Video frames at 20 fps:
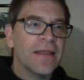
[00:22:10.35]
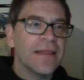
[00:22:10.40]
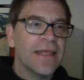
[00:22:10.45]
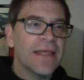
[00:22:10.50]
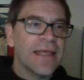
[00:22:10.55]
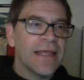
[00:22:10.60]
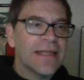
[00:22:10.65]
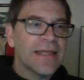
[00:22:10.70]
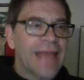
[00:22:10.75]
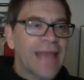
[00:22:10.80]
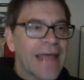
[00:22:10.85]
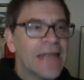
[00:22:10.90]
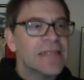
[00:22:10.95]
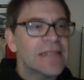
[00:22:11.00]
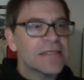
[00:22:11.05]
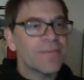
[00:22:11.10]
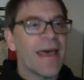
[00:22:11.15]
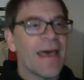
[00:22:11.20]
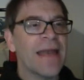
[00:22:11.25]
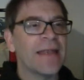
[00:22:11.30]
intended
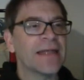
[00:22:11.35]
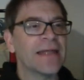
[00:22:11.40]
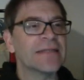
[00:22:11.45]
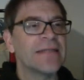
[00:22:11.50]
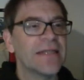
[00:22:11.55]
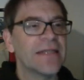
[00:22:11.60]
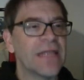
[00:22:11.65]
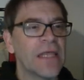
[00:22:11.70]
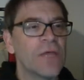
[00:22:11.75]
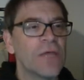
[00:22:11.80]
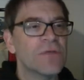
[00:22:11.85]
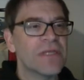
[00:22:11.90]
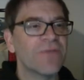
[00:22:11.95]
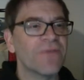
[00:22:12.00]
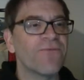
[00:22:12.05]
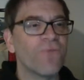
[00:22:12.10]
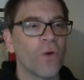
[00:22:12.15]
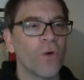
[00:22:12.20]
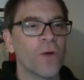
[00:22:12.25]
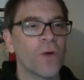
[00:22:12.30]
semantics that they use
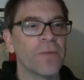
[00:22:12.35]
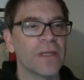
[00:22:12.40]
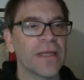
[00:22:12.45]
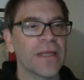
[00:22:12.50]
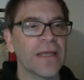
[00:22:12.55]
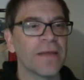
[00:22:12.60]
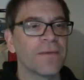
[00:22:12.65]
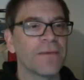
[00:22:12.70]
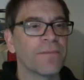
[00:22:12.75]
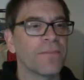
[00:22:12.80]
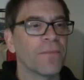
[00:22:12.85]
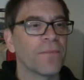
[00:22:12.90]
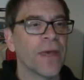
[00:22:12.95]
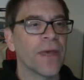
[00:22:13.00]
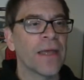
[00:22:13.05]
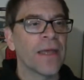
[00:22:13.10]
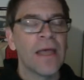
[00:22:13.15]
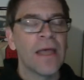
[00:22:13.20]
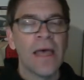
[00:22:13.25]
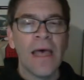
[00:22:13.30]
informally,
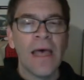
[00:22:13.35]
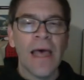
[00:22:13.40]
right?